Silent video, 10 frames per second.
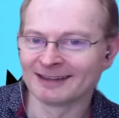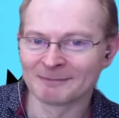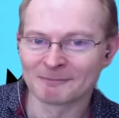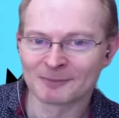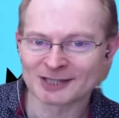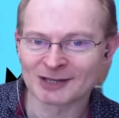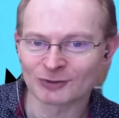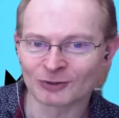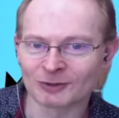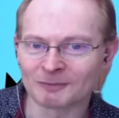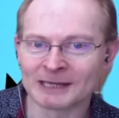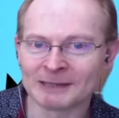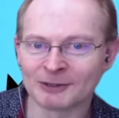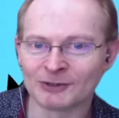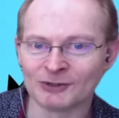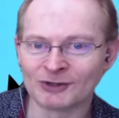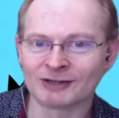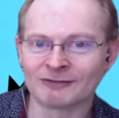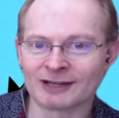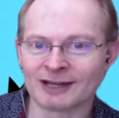potential people who you could
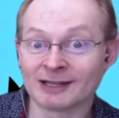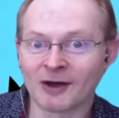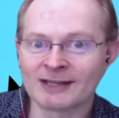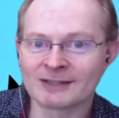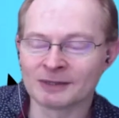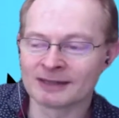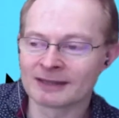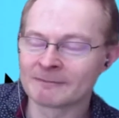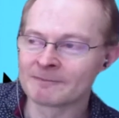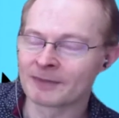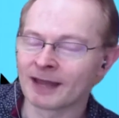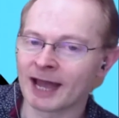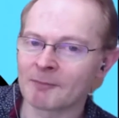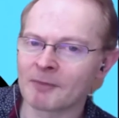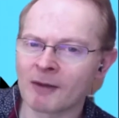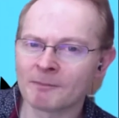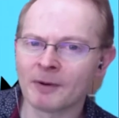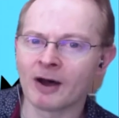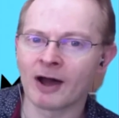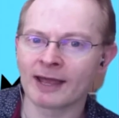have aligned with.
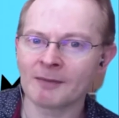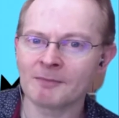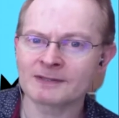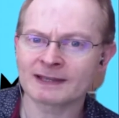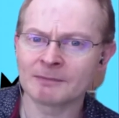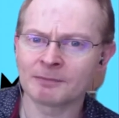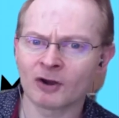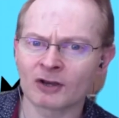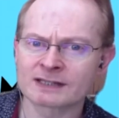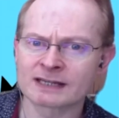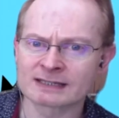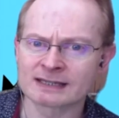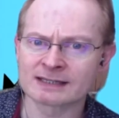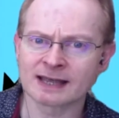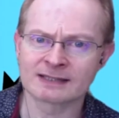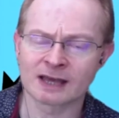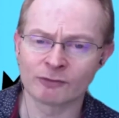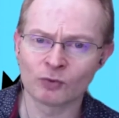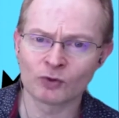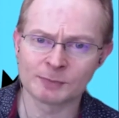But I am still in politics in the sense I've
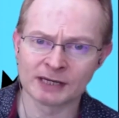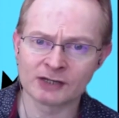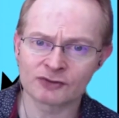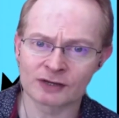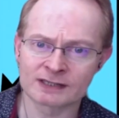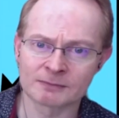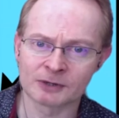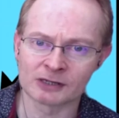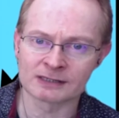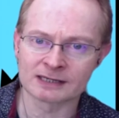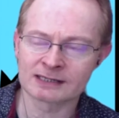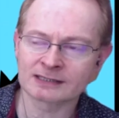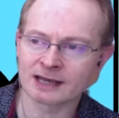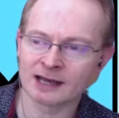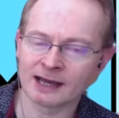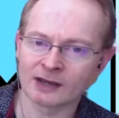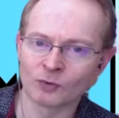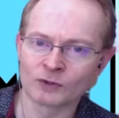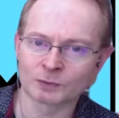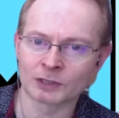always been interested in politics, and I
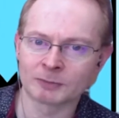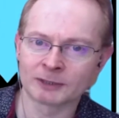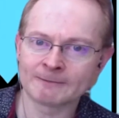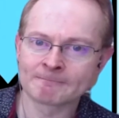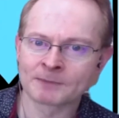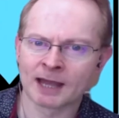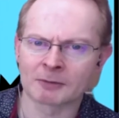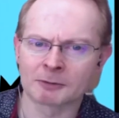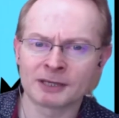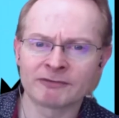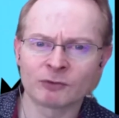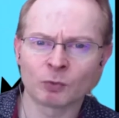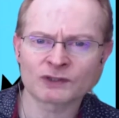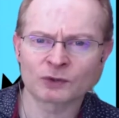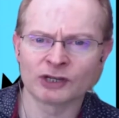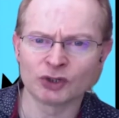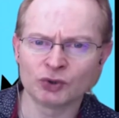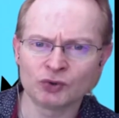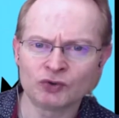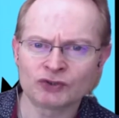always will be. And I'm a bit of what's called a
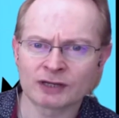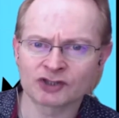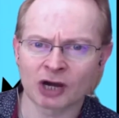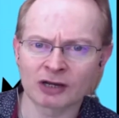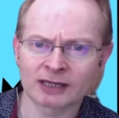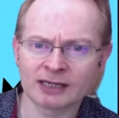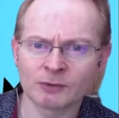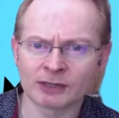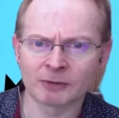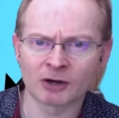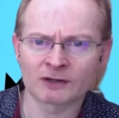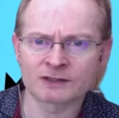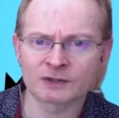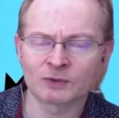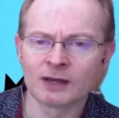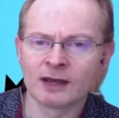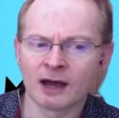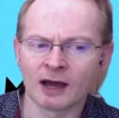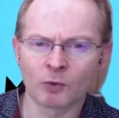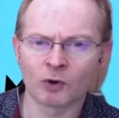news junkie, what the Americans call.
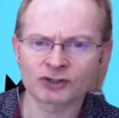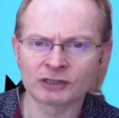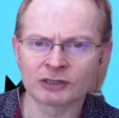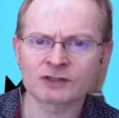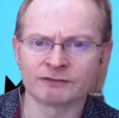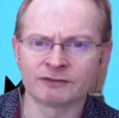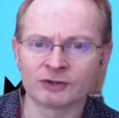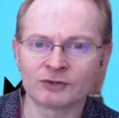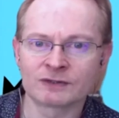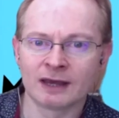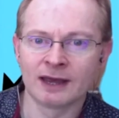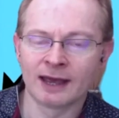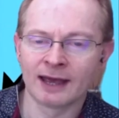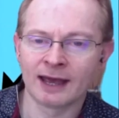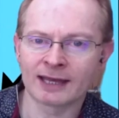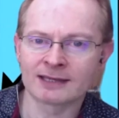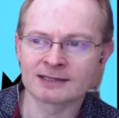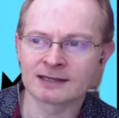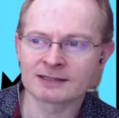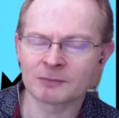I watch a lot of news, and
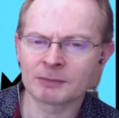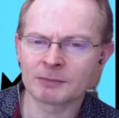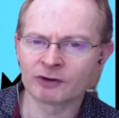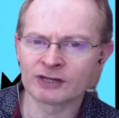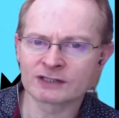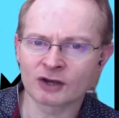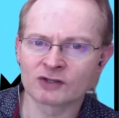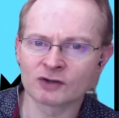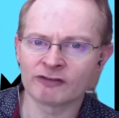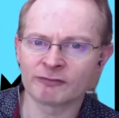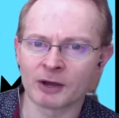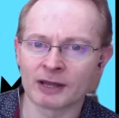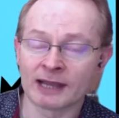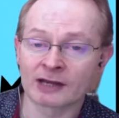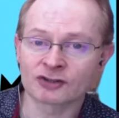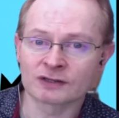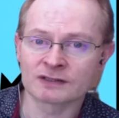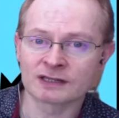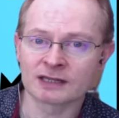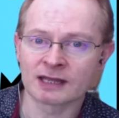some people are very turned off by
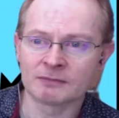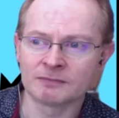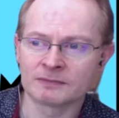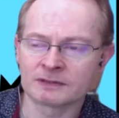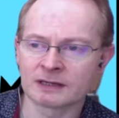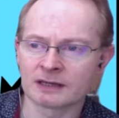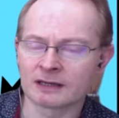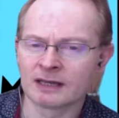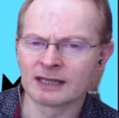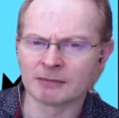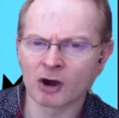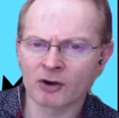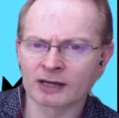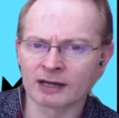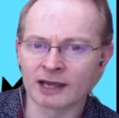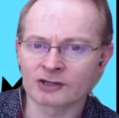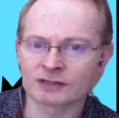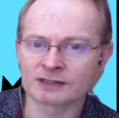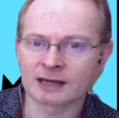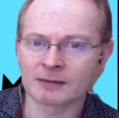elections, and the American
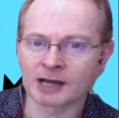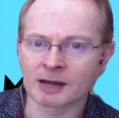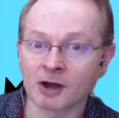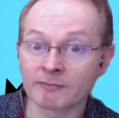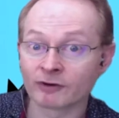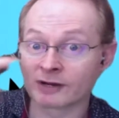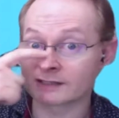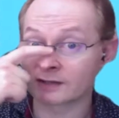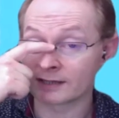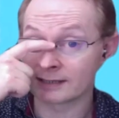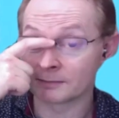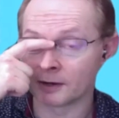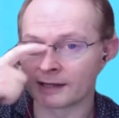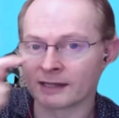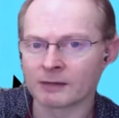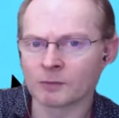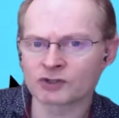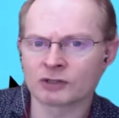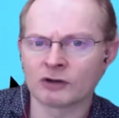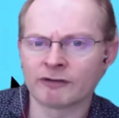election is coming up. I'm very excited by that, and I
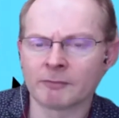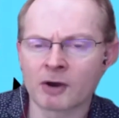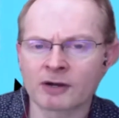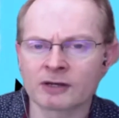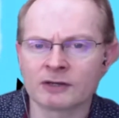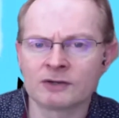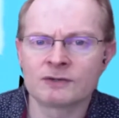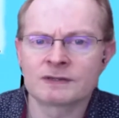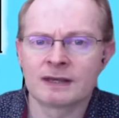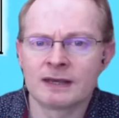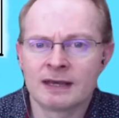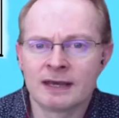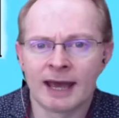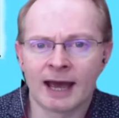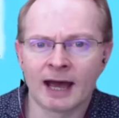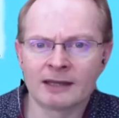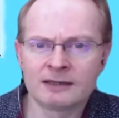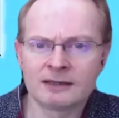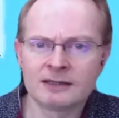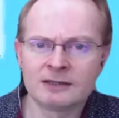watch a lot of American news. And
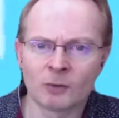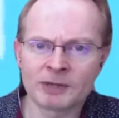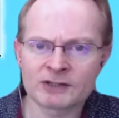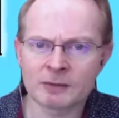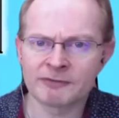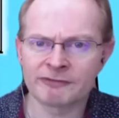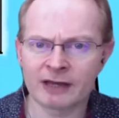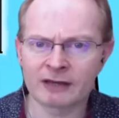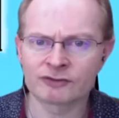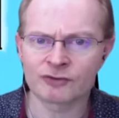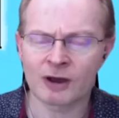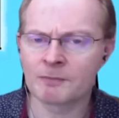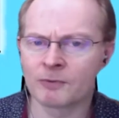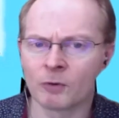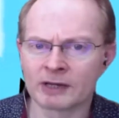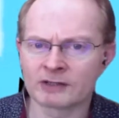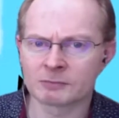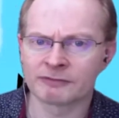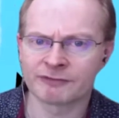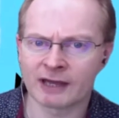not because I'm a fan of Trump or because
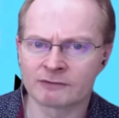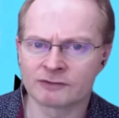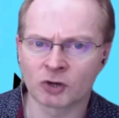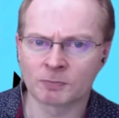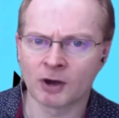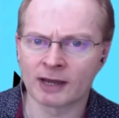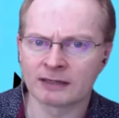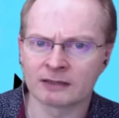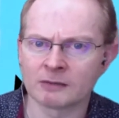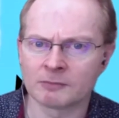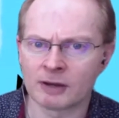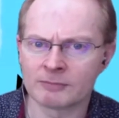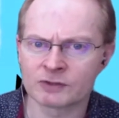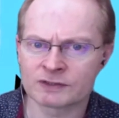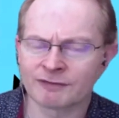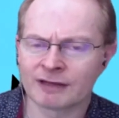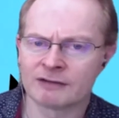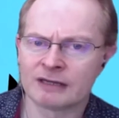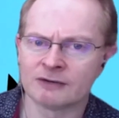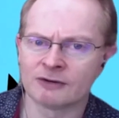I'm a fan of Joe Biden. I'm not a fan of
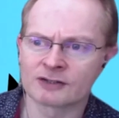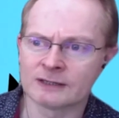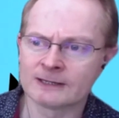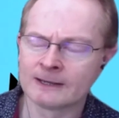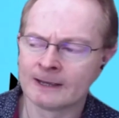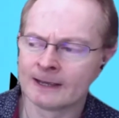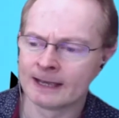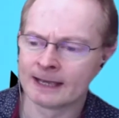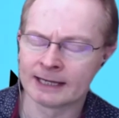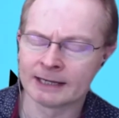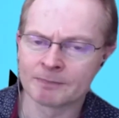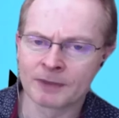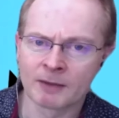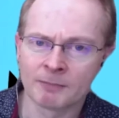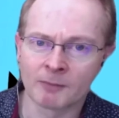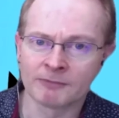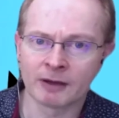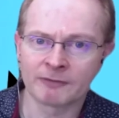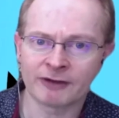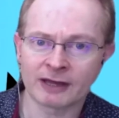either, actually. But I'm
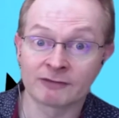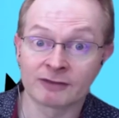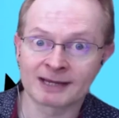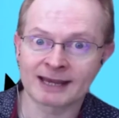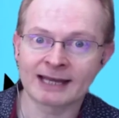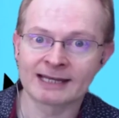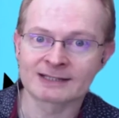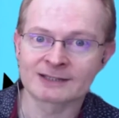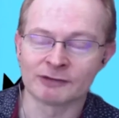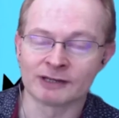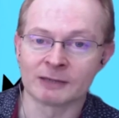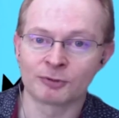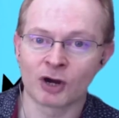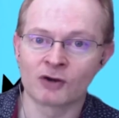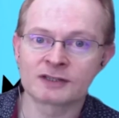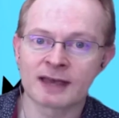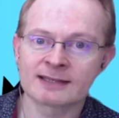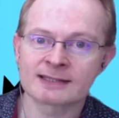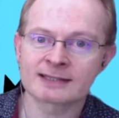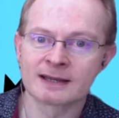a fan of the mechanics of it, the
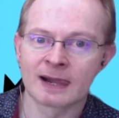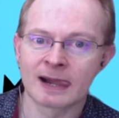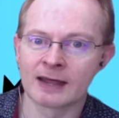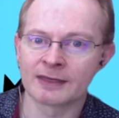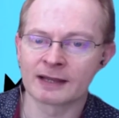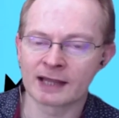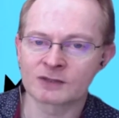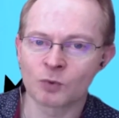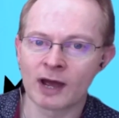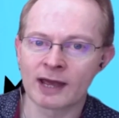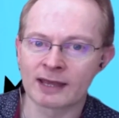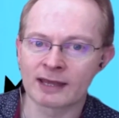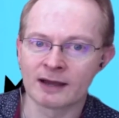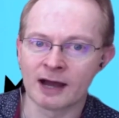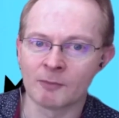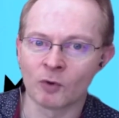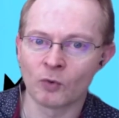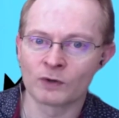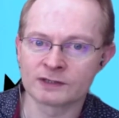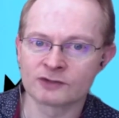process. I think that's why I'm
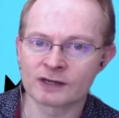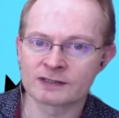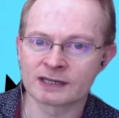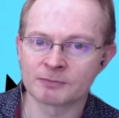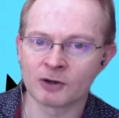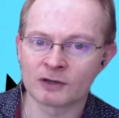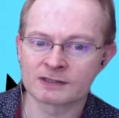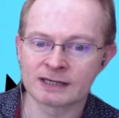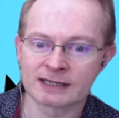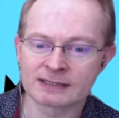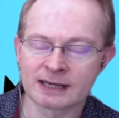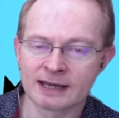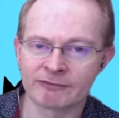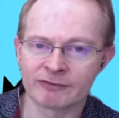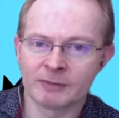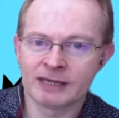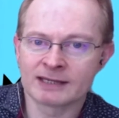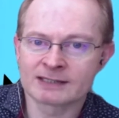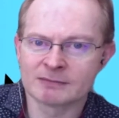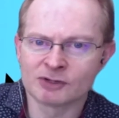always interested in politics. And for me,
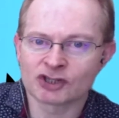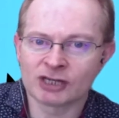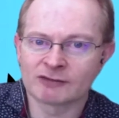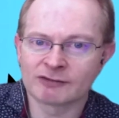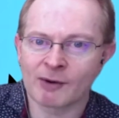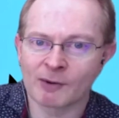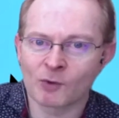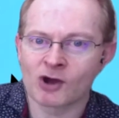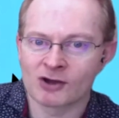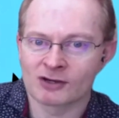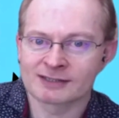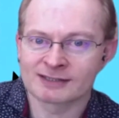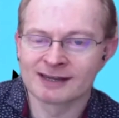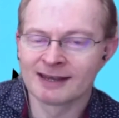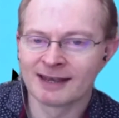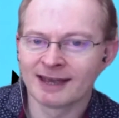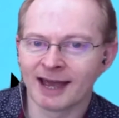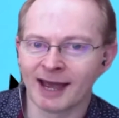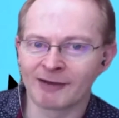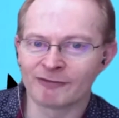it's the machine of how it works.
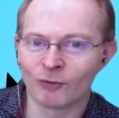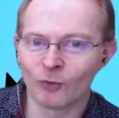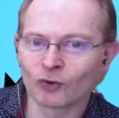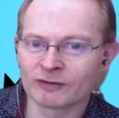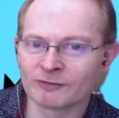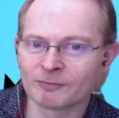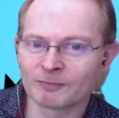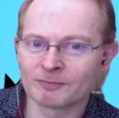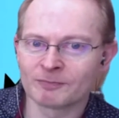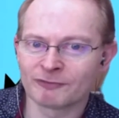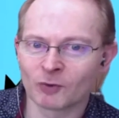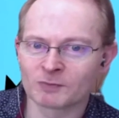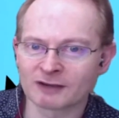And for all of the films I've